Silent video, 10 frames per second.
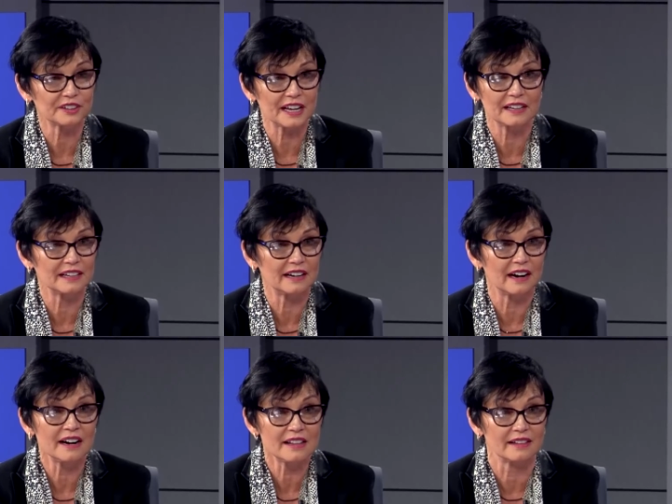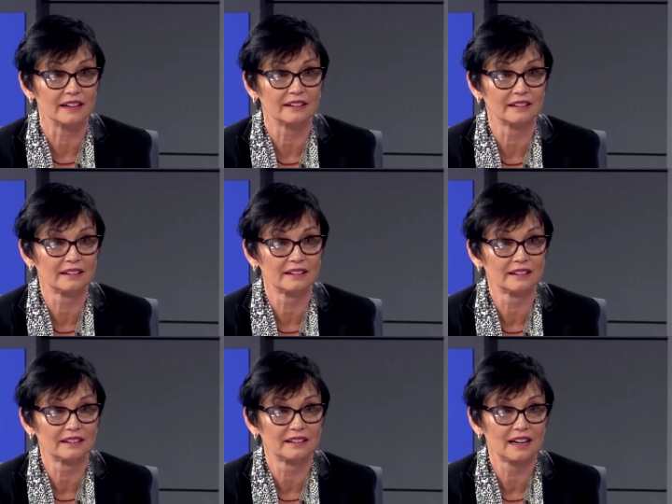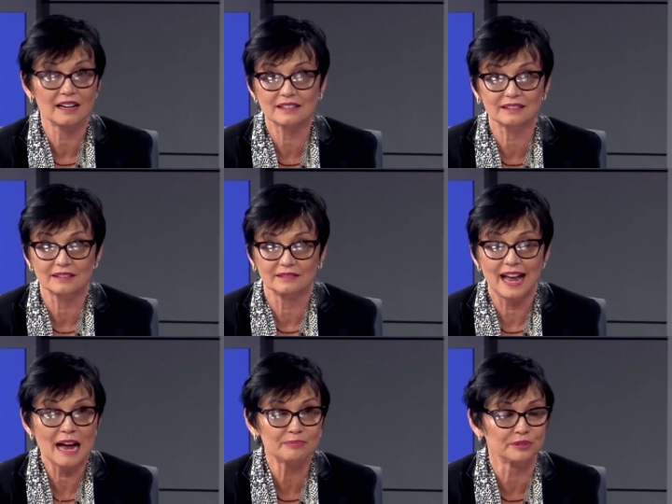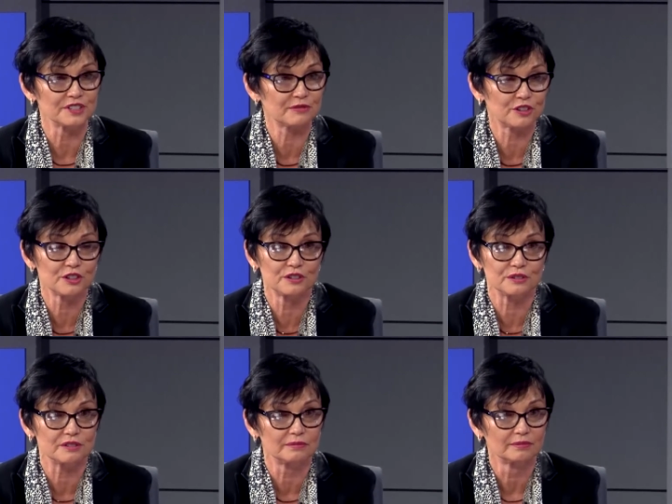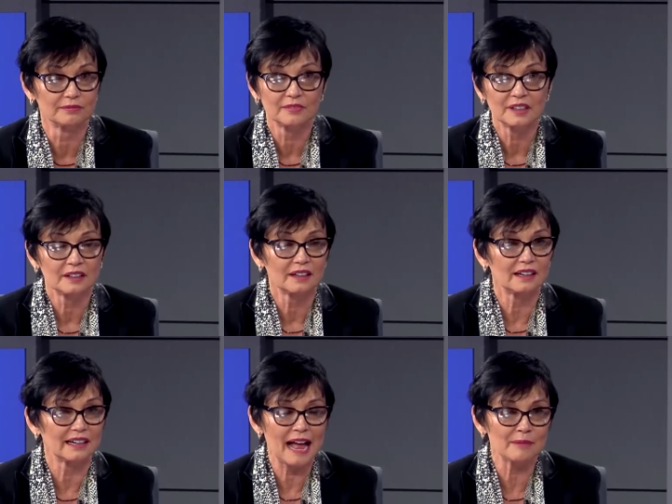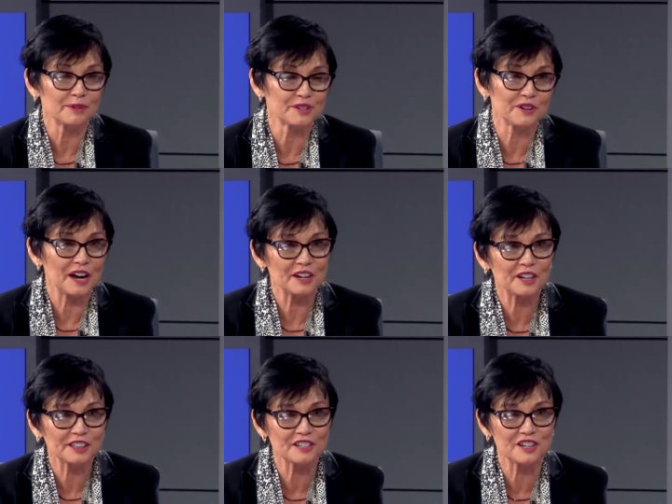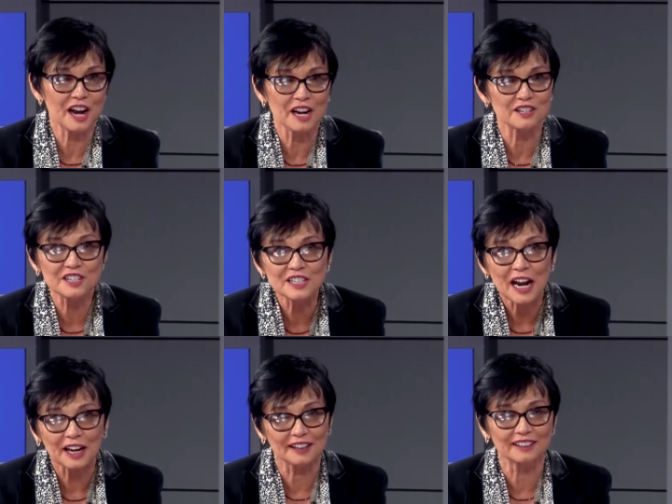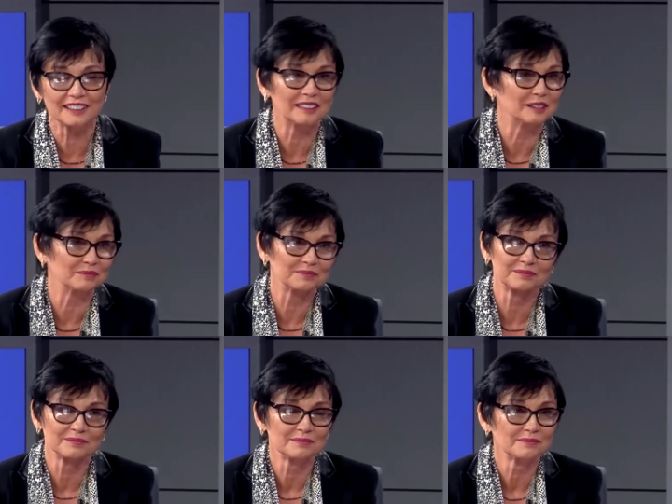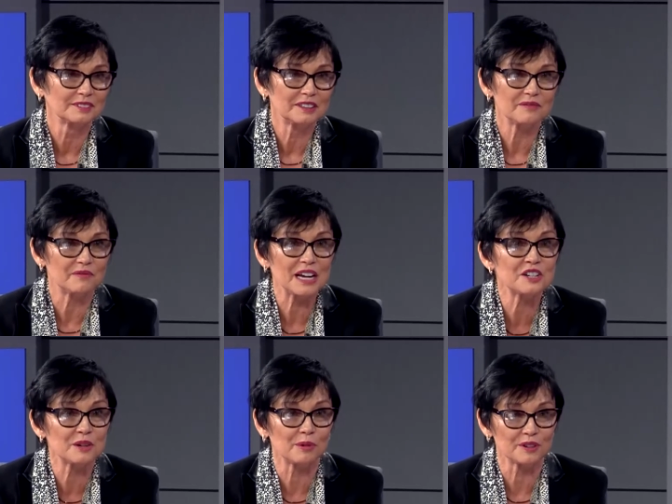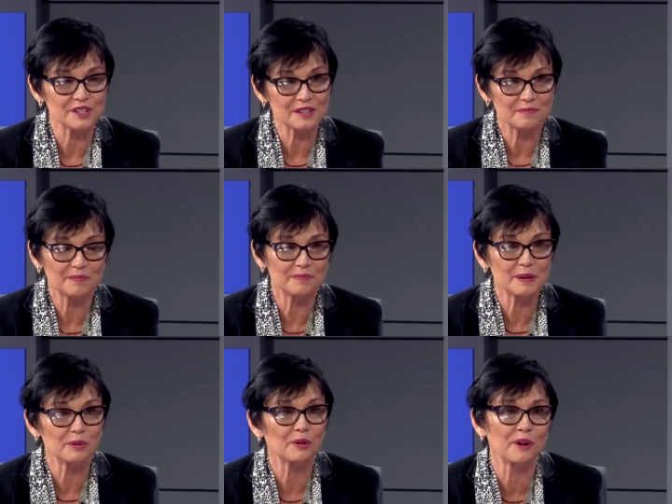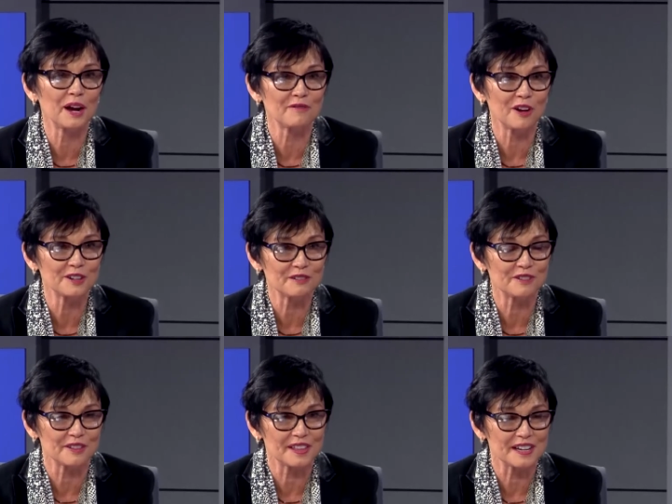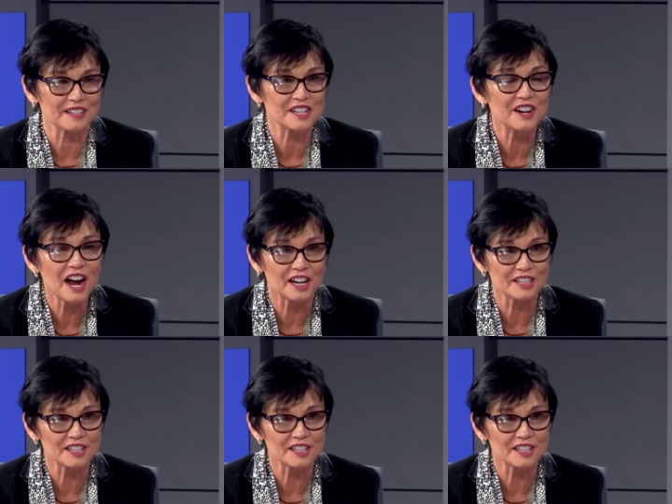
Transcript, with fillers: they can eat anything apples, fruit. Uh, apples are kind of cliche. Steak, um, vegetables. People crave all different things. Could Nuts. they